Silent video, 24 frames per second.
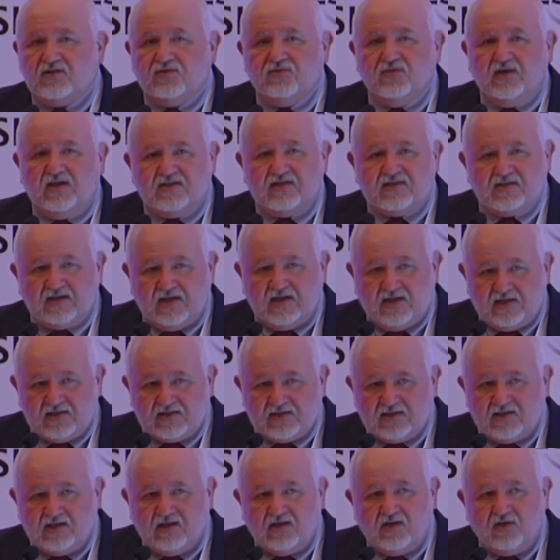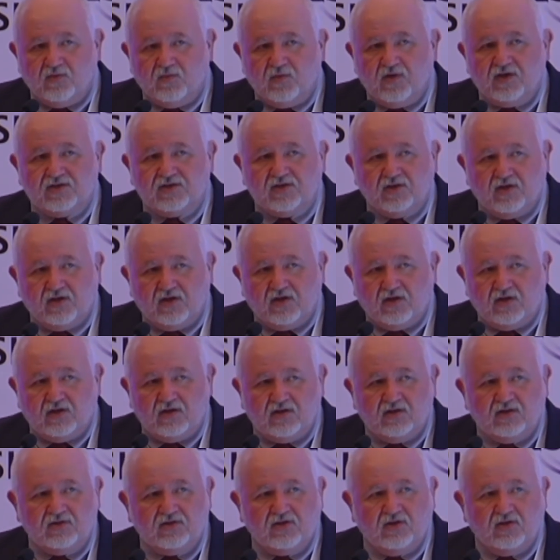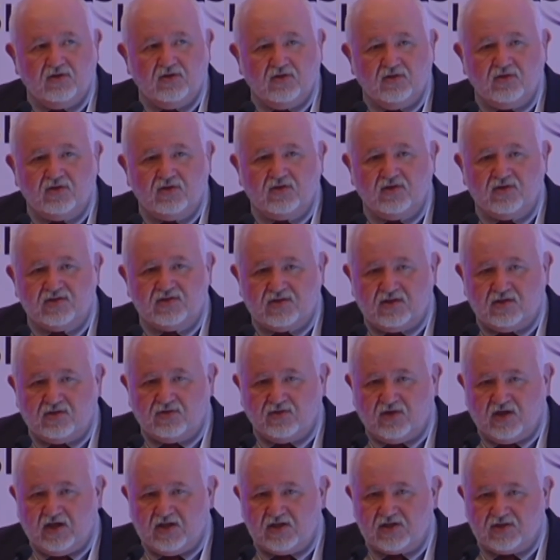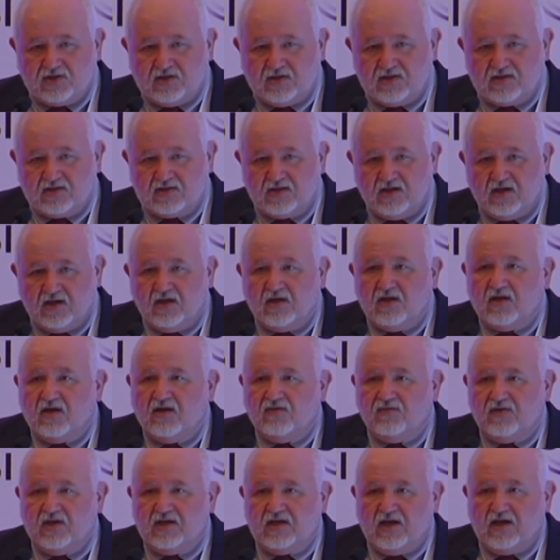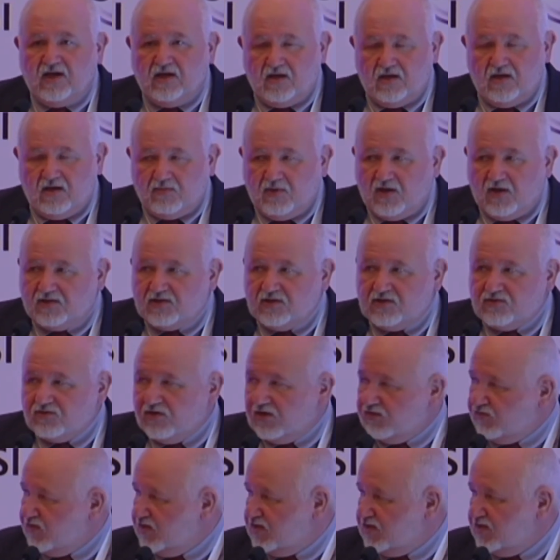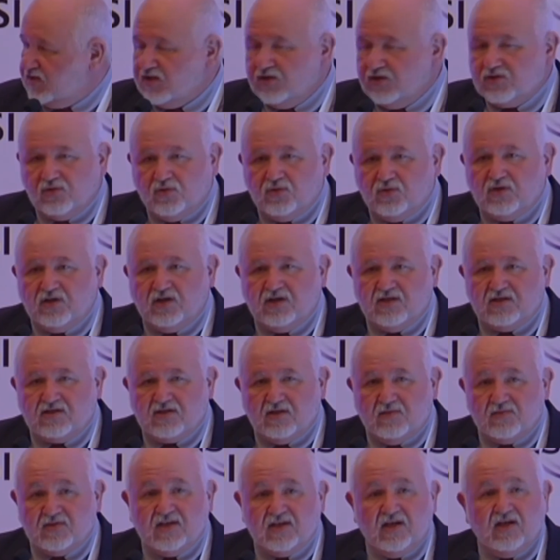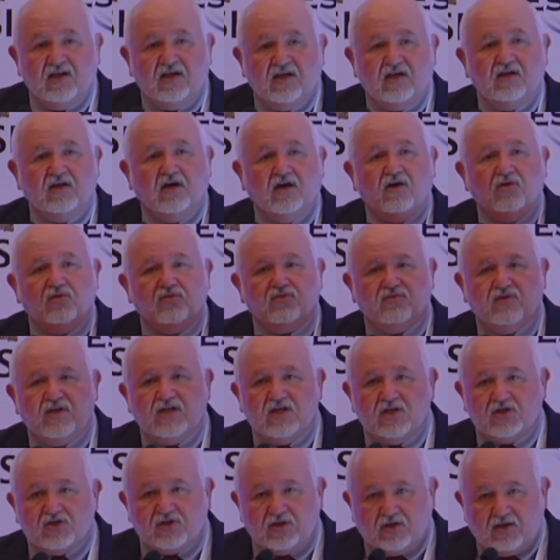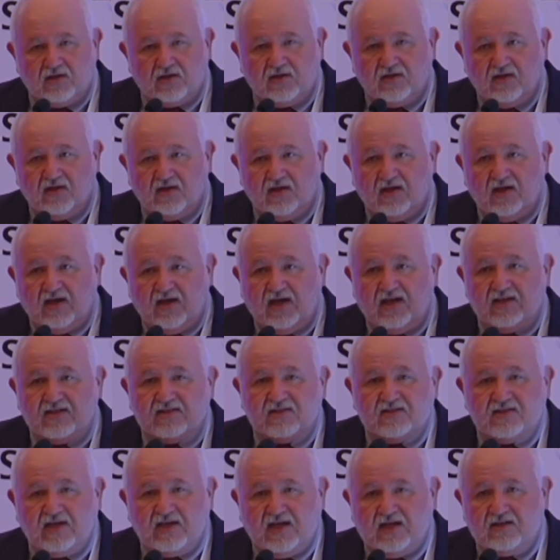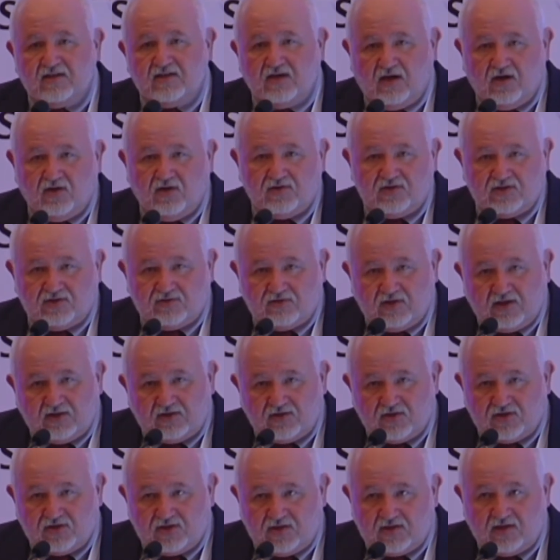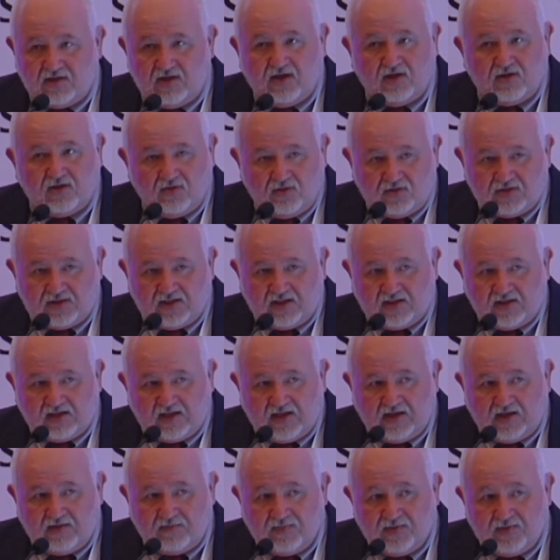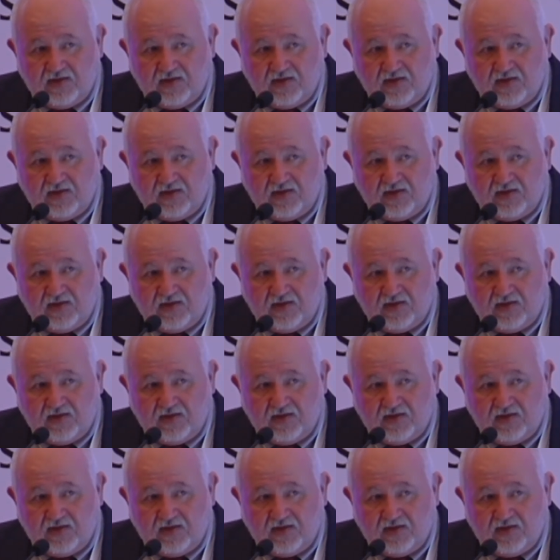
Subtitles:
to assess what are the local situations with multi-drug-resistant organisms in our region and set our strategies accordingly.